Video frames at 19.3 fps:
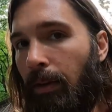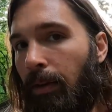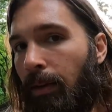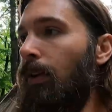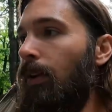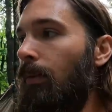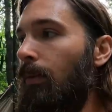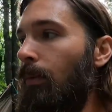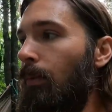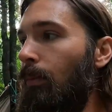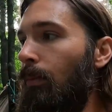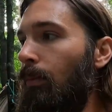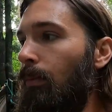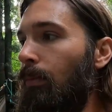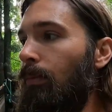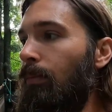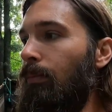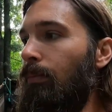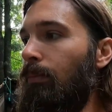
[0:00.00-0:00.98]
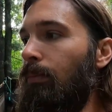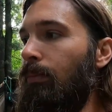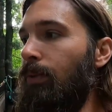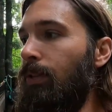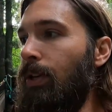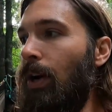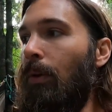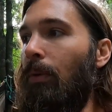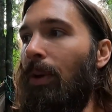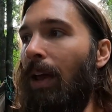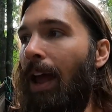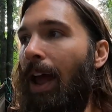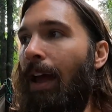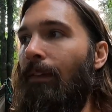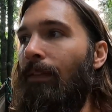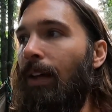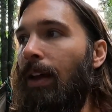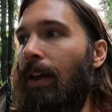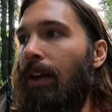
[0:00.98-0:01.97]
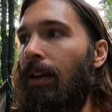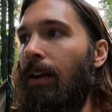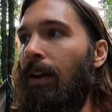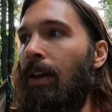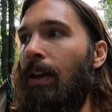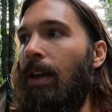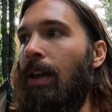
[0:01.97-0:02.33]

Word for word: If you don't have that,